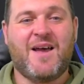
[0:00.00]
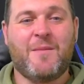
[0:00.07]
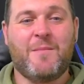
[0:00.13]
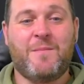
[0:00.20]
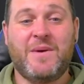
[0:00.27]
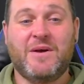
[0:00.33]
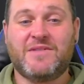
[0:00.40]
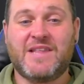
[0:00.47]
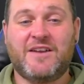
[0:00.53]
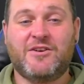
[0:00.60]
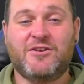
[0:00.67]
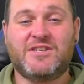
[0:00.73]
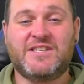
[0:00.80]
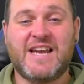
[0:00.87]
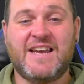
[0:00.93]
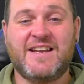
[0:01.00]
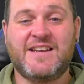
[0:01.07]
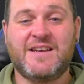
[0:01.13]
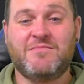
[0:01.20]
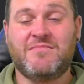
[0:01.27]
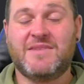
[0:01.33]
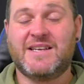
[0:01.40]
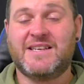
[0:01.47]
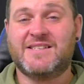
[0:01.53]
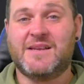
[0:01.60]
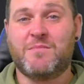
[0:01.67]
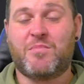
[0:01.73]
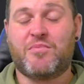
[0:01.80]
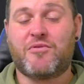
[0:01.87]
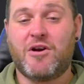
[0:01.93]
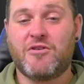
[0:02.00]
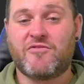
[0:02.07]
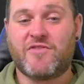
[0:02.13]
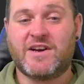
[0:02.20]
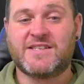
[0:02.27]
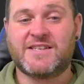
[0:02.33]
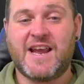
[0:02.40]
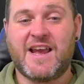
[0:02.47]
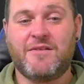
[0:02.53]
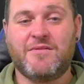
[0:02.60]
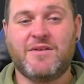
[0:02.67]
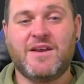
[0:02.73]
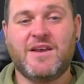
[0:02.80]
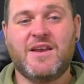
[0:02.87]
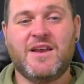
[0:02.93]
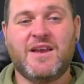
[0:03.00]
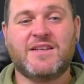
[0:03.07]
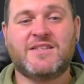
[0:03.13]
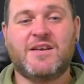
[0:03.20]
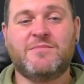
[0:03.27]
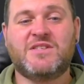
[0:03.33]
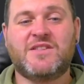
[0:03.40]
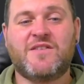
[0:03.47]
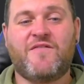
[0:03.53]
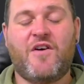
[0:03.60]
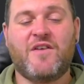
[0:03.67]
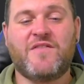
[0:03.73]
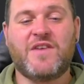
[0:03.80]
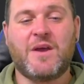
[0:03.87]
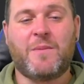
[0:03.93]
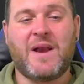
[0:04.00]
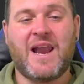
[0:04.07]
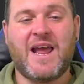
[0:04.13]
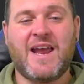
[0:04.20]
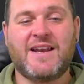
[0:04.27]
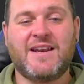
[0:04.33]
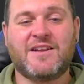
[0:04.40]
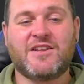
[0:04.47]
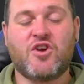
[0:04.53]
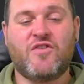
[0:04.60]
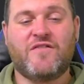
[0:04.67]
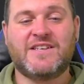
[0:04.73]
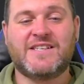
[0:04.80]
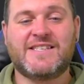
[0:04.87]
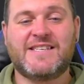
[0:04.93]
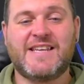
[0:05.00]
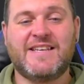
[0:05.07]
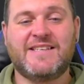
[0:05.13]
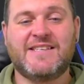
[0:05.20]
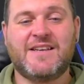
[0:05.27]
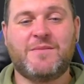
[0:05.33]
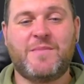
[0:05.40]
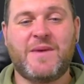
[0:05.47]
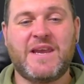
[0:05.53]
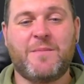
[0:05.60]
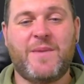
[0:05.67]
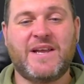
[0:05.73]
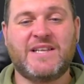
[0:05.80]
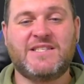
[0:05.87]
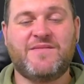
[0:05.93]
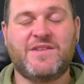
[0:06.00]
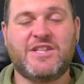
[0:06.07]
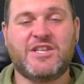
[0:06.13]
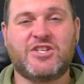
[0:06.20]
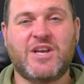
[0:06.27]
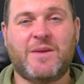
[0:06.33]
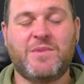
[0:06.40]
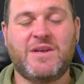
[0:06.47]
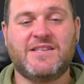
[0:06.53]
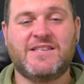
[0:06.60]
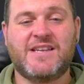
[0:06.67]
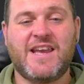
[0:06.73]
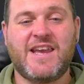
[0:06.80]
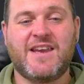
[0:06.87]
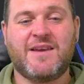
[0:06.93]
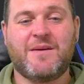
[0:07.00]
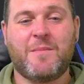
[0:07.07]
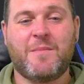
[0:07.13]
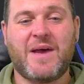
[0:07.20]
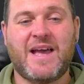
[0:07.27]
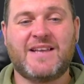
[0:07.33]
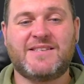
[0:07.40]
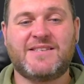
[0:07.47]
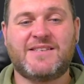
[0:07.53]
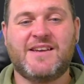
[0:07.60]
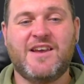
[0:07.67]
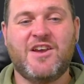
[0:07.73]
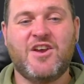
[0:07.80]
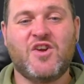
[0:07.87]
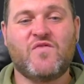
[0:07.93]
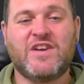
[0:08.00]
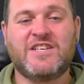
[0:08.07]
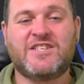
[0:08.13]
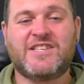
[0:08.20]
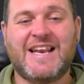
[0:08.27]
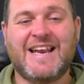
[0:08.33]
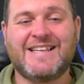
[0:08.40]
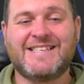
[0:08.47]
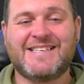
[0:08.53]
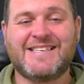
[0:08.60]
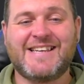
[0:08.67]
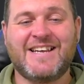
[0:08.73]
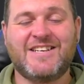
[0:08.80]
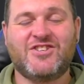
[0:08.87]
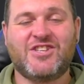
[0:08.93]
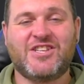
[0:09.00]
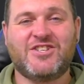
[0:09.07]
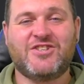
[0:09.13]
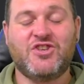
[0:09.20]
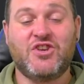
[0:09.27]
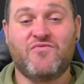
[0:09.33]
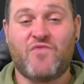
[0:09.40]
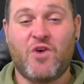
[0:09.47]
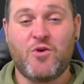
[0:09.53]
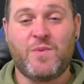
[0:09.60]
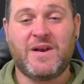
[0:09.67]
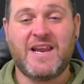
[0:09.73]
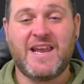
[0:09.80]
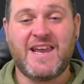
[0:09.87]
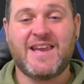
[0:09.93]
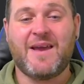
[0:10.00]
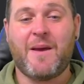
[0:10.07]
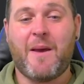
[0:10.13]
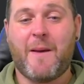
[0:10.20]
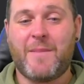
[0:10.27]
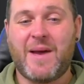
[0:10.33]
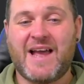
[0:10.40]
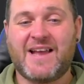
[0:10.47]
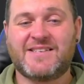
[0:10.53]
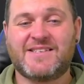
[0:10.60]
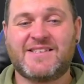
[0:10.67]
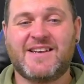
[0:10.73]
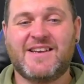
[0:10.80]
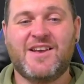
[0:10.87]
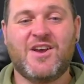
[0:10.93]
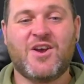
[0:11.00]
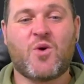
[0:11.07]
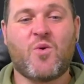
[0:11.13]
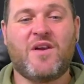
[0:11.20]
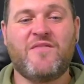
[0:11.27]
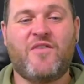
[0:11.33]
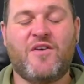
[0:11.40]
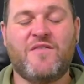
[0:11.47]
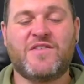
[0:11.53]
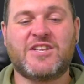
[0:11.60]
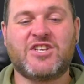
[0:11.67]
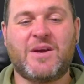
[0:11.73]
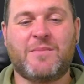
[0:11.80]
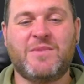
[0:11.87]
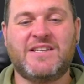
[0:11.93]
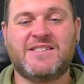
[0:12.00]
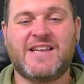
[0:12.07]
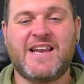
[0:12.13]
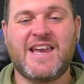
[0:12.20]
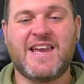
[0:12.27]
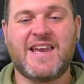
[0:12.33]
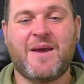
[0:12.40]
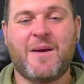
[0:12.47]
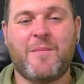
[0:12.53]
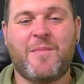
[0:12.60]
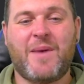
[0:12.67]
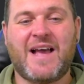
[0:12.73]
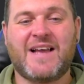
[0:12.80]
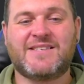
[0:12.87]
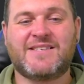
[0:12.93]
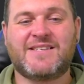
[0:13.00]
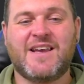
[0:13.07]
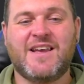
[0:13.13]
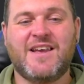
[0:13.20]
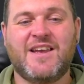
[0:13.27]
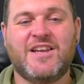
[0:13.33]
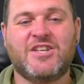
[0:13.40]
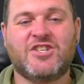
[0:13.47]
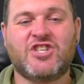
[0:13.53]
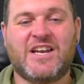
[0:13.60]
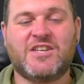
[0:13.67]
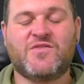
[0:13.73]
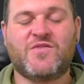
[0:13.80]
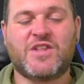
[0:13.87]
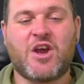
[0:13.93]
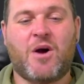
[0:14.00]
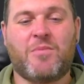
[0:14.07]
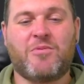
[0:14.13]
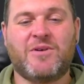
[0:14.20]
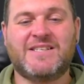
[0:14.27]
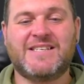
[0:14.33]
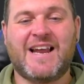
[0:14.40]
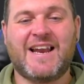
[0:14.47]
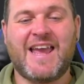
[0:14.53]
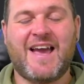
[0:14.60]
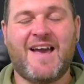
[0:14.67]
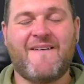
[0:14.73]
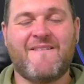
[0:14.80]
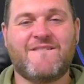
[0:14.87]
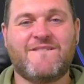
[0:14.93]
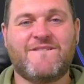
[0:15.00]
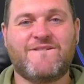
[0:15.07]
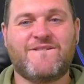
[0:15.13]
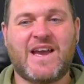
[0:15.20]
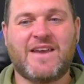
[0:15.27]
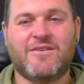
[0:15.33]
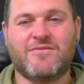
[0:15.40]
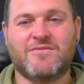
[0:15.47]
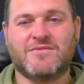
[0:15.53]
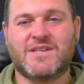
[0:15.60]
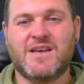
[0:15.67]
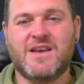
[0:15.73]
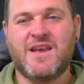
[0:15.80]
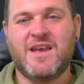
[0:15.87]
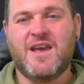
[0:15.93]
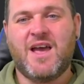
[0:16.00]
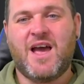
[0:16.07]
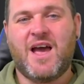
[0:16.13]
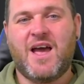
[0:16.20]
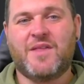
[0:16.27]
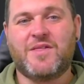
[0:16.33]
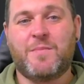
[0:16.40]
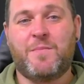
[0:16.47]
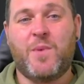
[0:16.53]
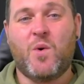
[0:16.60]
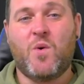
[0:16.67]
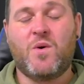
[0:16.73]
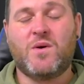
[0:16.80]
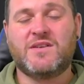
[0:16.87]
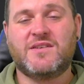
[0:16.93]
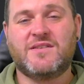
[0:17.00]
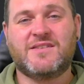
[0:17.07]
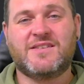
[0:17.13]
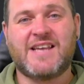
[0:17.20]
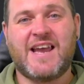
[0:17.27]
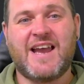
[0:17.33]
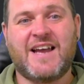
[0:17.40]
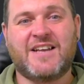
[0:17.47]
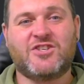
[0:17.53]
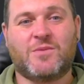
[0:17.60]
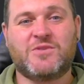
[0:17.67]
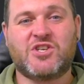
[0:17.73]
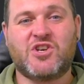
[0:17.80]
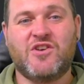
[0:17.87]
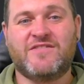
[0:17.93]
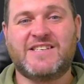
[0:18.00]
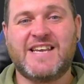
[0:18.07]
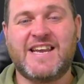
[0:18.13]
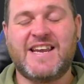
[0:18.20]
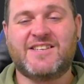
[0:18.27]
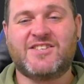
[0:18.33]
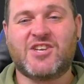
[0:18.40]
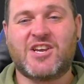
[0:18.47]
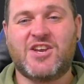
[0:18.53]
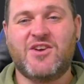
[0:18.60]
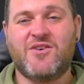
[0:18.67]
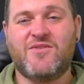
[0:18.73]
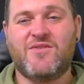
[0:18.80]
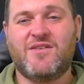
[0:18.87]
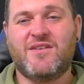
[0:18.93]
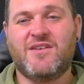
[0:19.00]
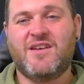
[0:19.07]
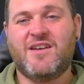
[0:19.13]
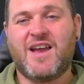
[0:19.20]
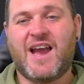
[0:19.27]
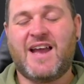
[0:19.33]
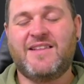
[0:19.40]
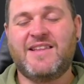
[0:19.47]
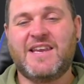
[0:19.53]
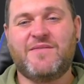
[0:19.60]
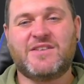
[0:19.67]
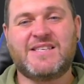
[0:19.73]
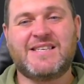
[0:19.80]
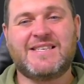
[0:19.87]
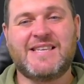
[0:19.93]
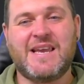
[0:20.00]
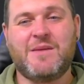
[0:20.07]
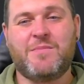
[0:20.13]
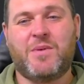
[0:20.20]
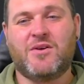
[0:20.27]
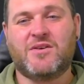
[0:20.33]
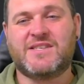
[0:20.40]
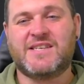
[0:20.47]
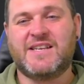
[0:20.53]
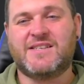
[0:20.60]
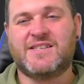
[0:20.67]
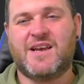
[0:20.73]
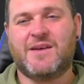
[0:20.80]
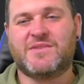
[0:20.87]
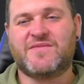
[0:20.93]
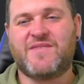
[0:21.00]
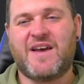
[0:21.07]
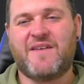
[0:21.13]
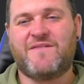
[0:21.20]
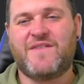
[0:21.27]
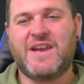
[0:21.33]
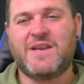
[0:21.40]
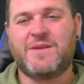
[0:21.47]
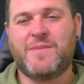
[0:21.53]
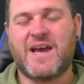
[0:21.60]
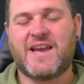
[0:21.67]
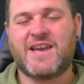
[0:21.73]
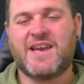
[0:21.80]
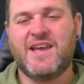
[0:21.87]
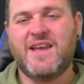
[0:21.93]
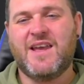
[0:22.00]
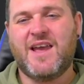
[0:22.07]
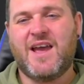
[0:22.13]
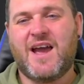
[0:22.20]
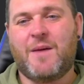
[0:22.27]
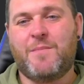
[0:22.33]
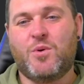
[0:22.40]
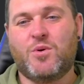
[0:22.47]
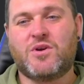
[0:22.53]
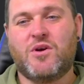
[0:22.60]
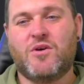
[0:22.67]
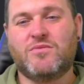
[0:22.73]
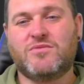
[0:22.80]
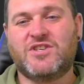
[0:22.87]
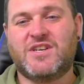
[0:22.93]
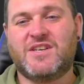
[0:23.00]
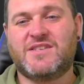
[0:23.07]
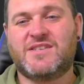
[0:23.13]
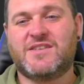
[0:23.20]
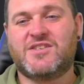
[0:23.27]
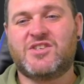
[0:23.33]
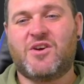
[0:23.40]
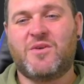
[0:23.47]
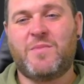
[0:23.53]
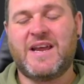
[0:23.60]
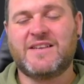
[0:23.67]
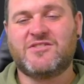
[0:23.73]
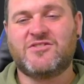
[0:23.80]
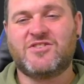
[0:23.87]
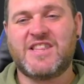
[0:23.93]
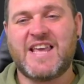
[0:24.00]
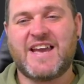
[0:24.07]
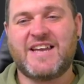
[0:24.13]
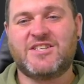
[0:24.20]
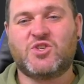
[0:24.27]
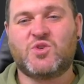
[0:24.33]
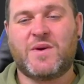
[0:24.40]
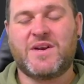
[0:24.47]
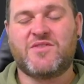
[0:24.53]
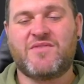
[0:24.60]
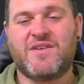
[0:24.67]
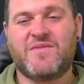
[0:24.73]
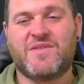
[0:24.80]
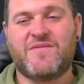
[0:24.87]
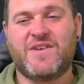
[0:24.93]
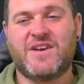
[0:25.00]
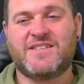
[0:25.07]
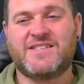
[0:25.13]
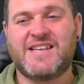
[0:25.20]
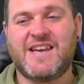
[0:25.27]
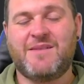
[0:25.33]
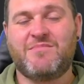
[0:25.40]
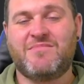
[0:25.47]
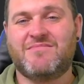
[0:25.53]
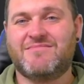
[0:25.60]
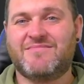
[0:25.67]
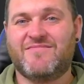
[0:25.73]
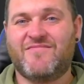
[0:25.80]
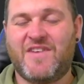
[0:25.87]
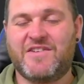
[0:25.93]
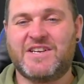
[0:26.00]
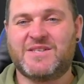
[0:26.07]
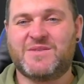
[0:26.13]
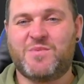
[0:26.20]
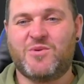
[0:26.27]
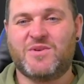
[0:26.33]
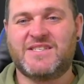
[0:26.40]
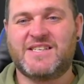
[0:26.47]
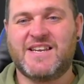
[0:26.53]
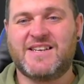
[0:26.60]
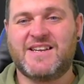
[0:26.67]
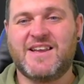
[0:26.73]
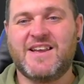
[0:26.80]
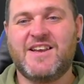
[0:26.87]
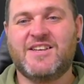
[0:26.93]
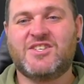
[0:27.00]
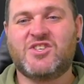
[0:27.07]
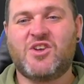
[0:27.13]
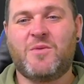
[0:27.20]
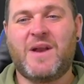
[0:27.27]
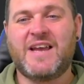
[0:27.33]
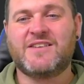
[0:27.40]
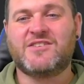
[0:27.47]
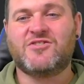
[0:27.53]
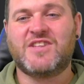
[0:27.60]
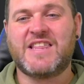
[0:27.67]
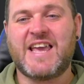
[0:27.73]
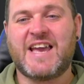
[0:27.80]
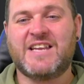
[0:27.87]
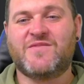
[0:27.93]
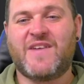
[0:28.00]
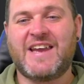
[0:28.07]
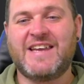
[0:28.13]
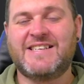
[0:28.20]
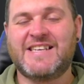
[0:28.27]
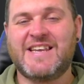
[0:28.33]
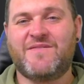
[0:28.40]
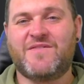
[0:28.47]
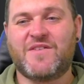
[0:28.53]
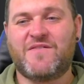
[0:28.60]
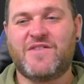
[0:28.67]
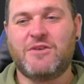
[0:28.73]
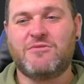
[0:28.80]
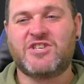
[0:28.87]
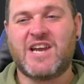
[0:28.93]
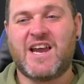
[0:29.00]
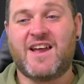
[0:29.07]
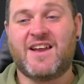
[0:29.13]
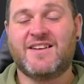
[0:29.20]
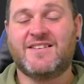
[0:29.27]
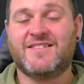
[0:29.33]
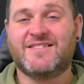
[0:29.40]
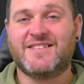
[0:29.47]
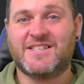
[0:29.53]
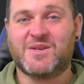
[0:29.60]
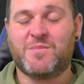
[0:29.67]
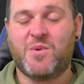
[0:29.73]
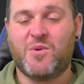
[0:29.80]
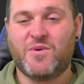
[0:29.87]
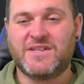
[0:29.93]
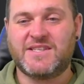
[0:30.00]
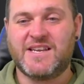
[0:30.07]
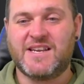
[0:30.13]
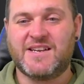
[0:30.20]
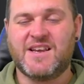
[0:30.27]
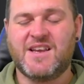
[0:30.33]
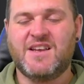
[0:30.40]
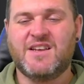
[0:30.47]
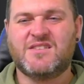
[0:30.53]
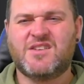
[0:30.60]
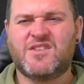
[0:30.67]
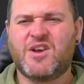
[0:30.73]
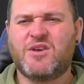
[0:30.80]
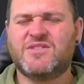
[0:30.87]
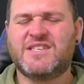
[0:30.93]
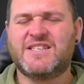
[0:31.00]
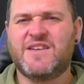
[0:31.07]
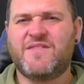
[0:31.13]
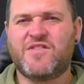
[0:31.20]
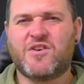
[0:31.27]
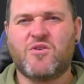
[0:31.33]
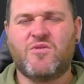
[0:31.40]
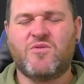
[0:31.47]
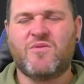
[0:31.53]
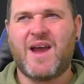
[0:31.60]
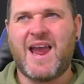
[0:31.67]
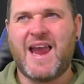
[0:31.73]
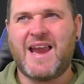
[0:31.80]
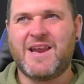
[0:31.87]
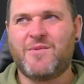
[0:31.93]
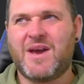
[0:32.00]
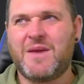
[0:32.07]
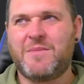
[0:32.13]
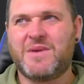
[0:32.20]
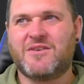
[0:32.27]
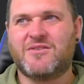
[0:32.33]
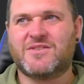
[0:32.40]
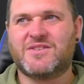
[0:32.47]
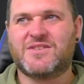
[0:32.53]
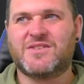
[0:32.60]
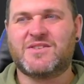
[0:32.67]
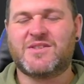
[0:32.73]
build that new stadium, is in progress now. In terms of the 5-year plan, current season, be competitive in the Champions League, passed; reach the latter stage of the Europa League, passed; qualify for the Champions League, passed; challenge for the Coppa Italia, failed. The board say our job security is secure, and they give us a C+ in terms of our feedback. Our board cultures: sign players under the age of 23 for the first team, very disappointed; sign players under the age of 18 for the future, disappointed. So those are difficult anyway, because the